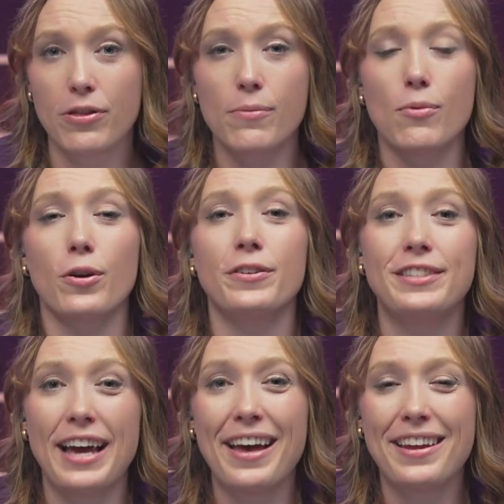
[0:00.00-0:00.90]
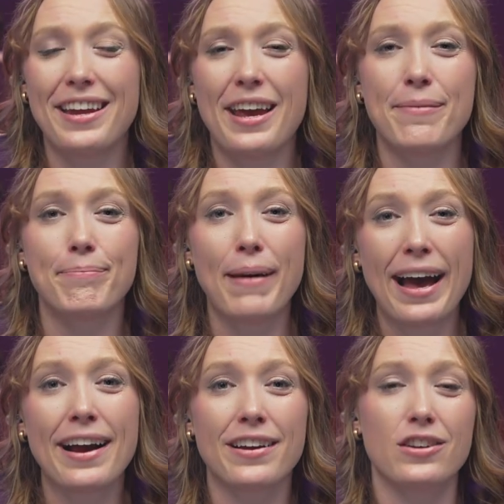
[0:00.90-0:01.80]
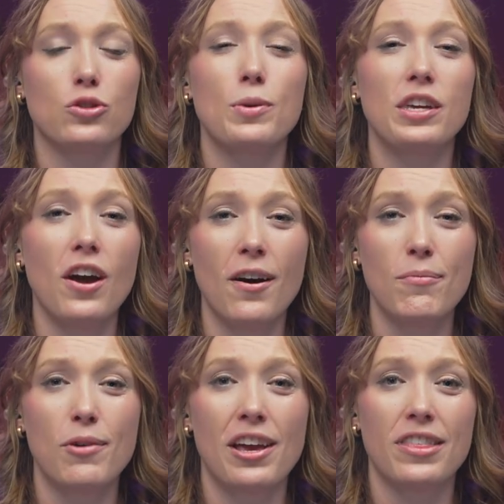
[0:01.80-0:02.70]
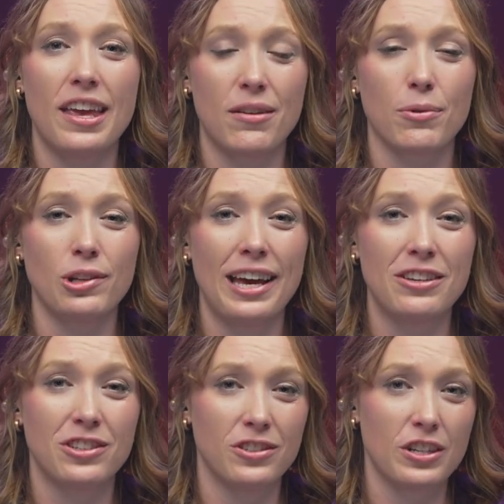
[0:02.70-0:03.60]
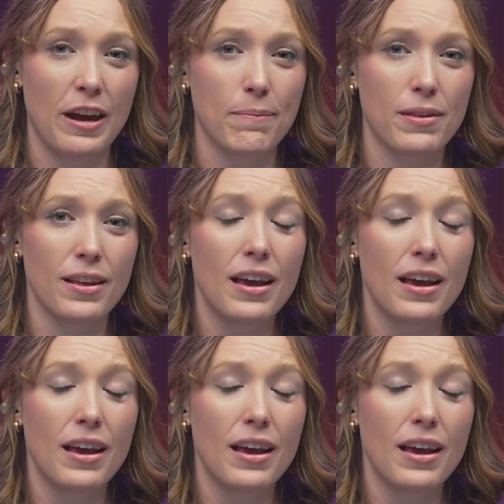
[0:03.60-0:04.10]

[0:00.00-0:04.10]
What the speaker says: the more debt and baggage we come with in relationships.